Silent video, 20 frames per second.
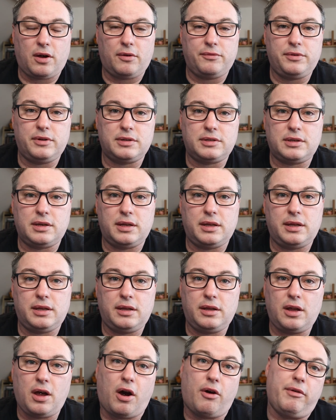
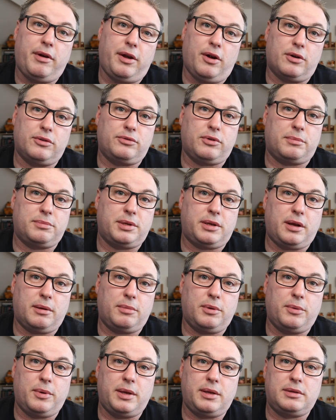obviously Ori got dropped a
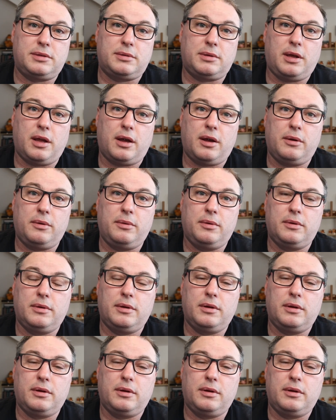couple of weeks ago.